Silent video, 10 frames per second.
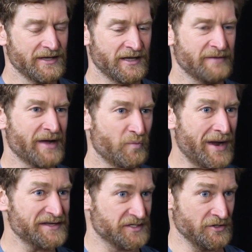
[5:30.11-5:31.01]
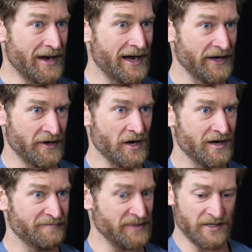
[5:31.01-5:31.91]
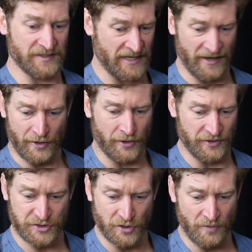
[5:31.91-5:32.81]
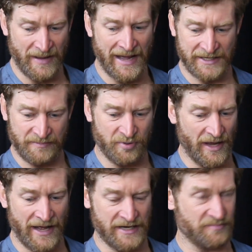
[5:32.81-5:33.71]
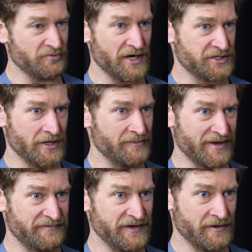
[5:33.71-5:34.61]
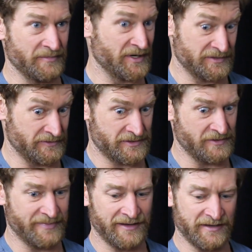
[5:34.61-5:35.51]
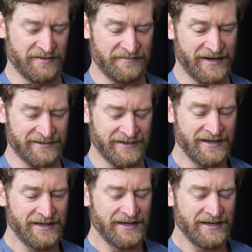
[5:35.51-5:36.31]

getting my wetsuit on and off because it hurt so bad to put any pressure on my finger because it was so badly infected.